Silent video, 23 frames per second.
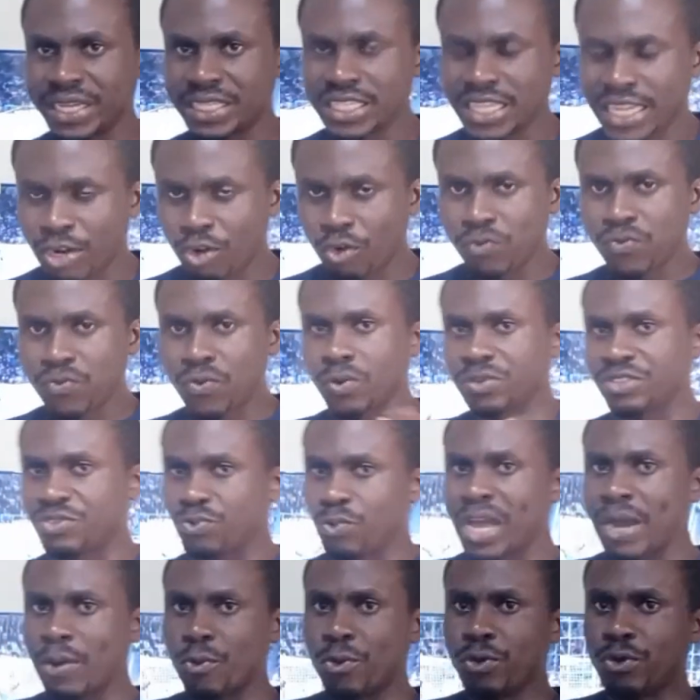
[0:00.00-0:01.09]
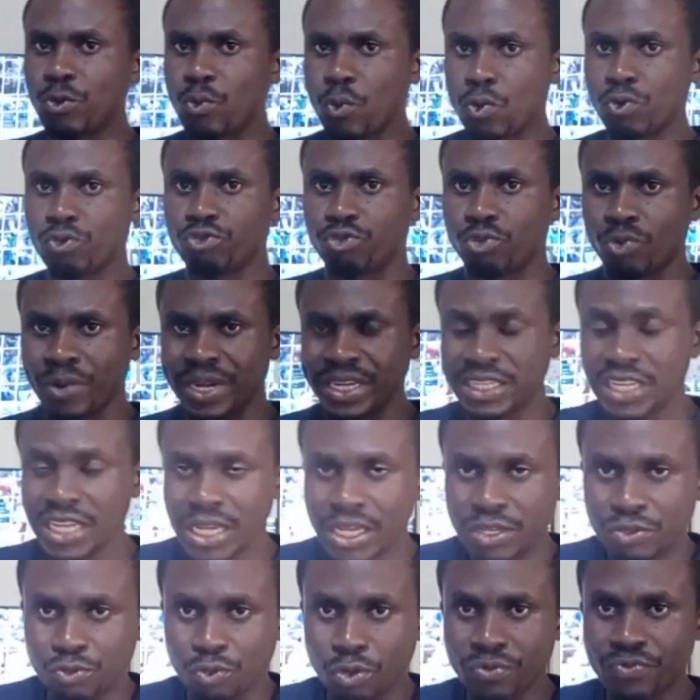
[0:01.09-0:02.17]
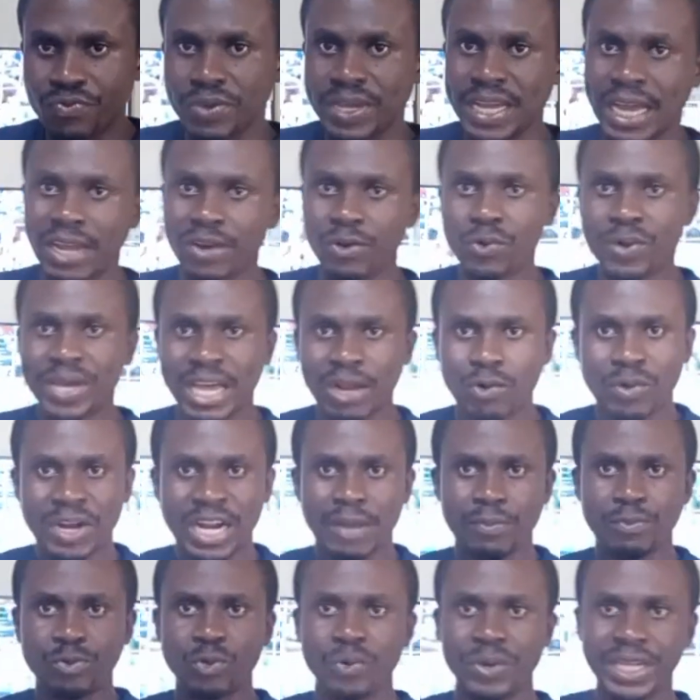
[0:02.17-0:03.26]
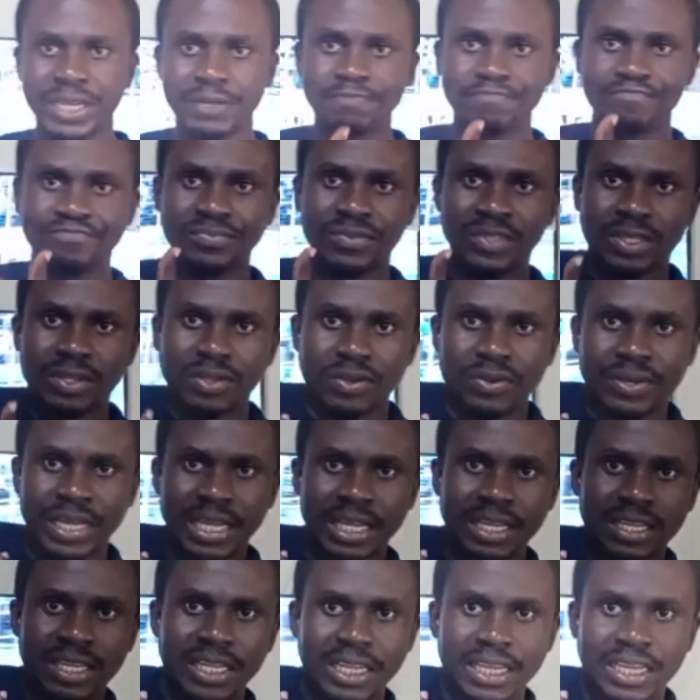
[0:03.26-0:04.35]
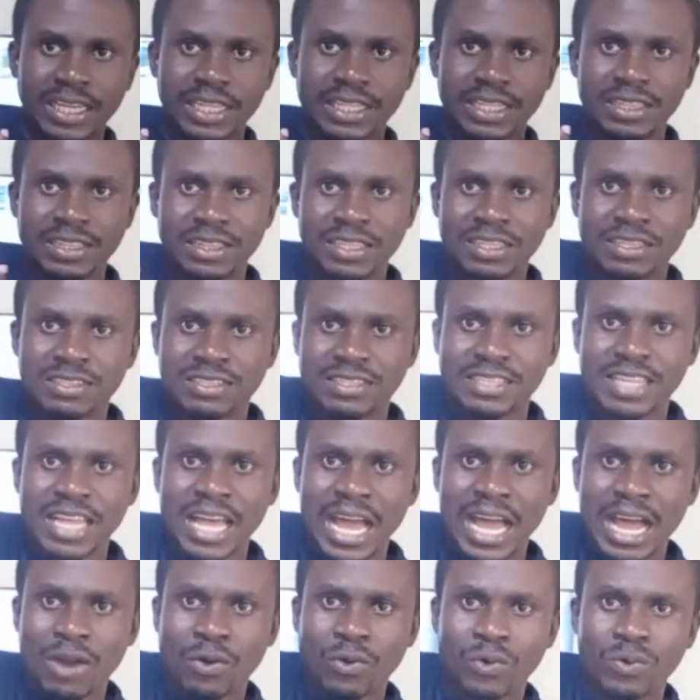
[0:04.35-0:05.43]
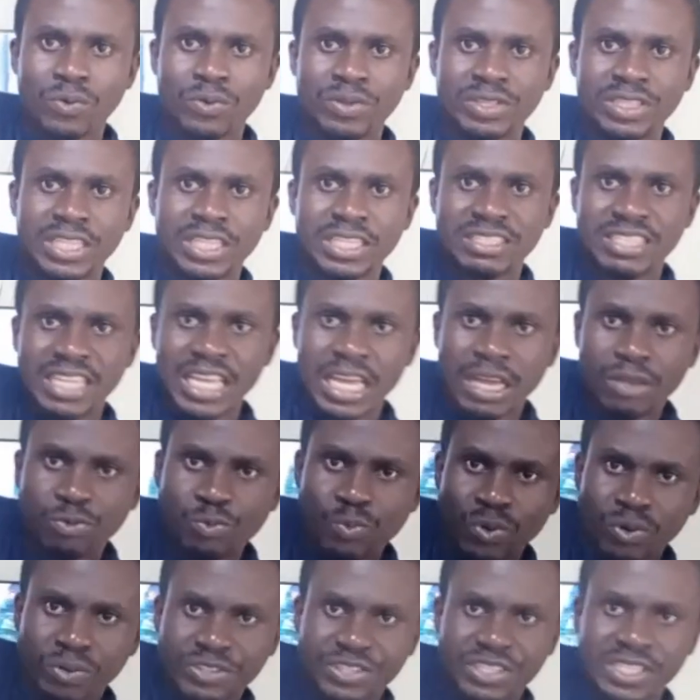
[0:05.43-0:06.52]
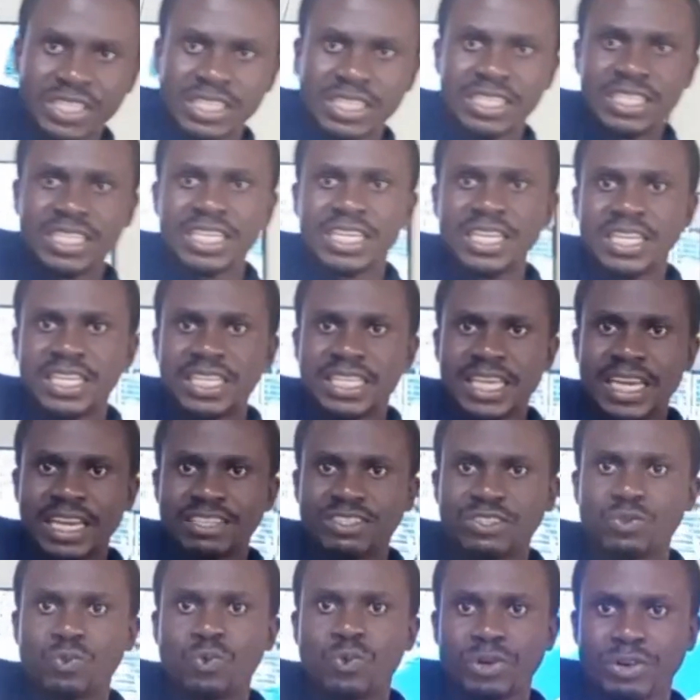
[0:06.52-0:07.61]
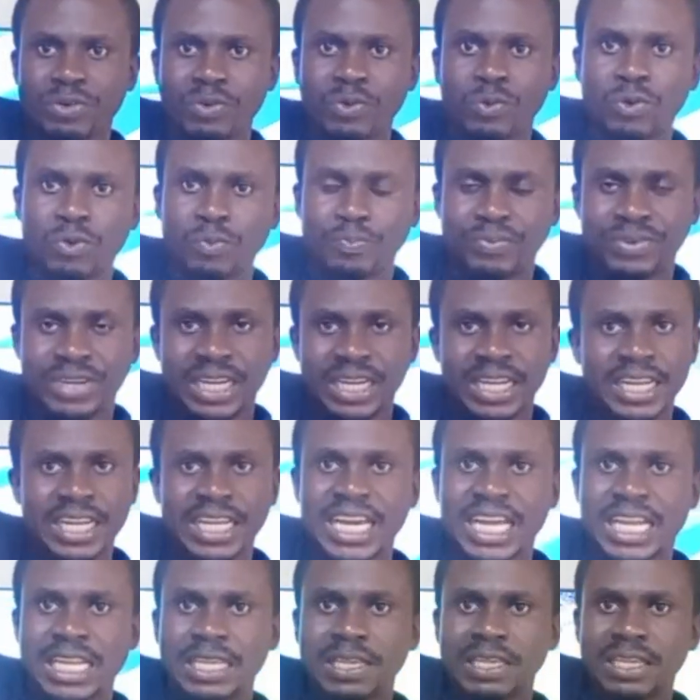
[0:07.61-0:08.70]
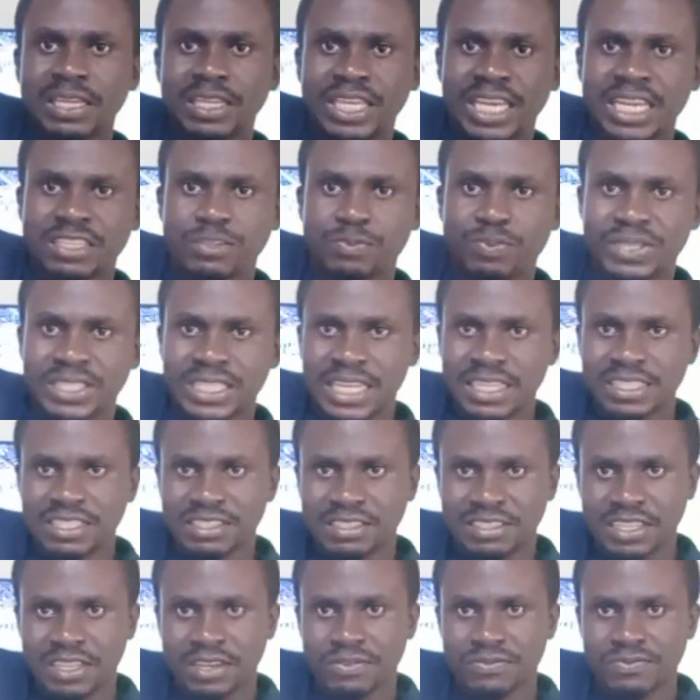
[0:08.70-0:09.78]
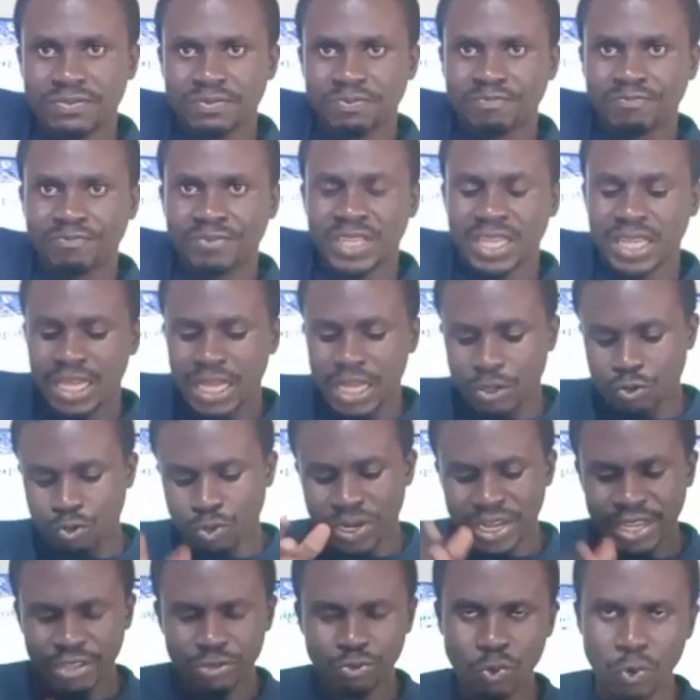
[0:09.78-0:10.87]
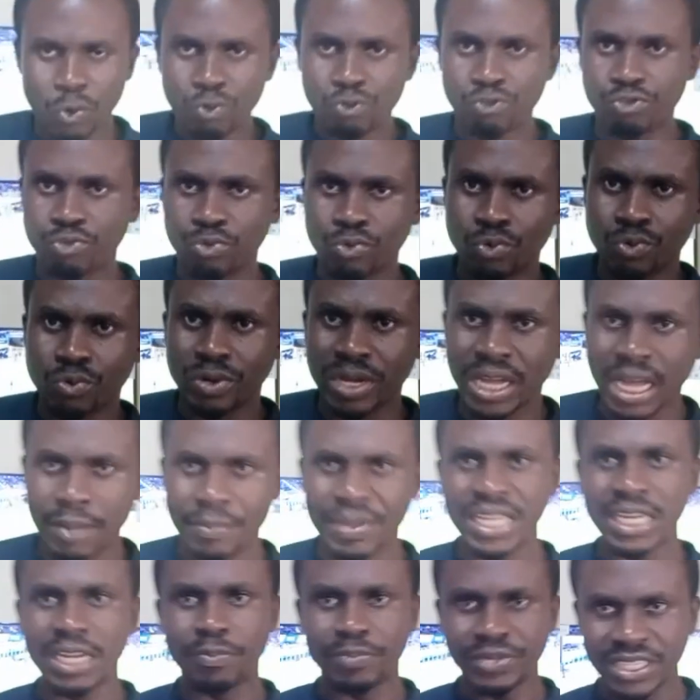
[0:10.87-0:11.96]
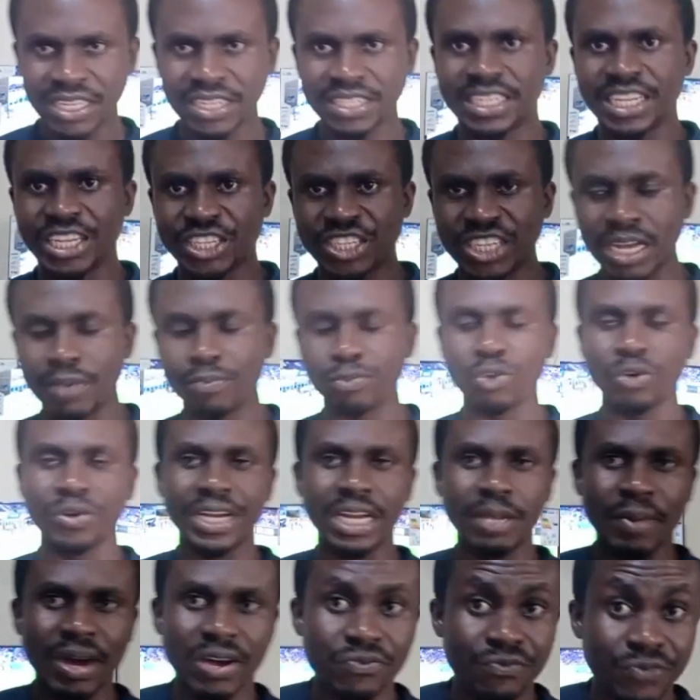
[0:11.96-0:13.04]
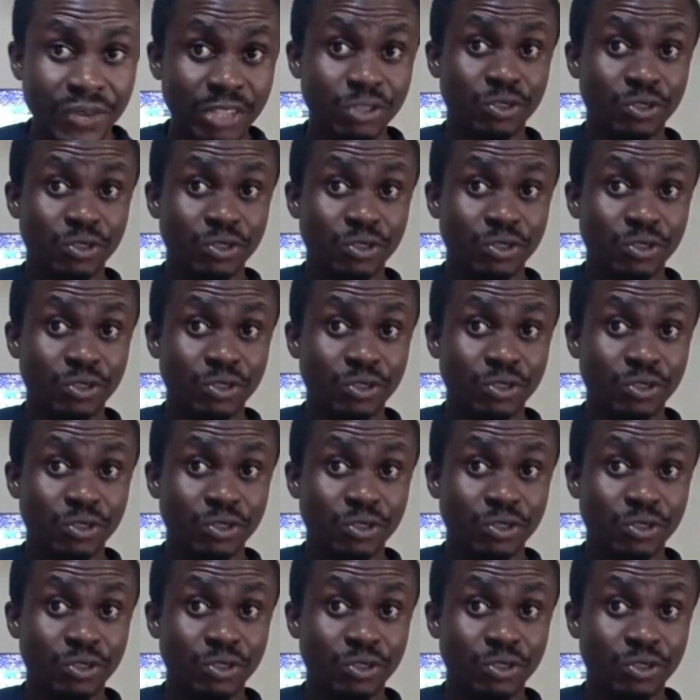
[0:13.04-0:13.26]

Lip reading: and of course, we are going to go through it. So, if you can look at what I'm doing, okay, this is how this Erb's palsy, yes, or clinically, yes, presents itself. And so, let's go through, the presentation I'm talking about. First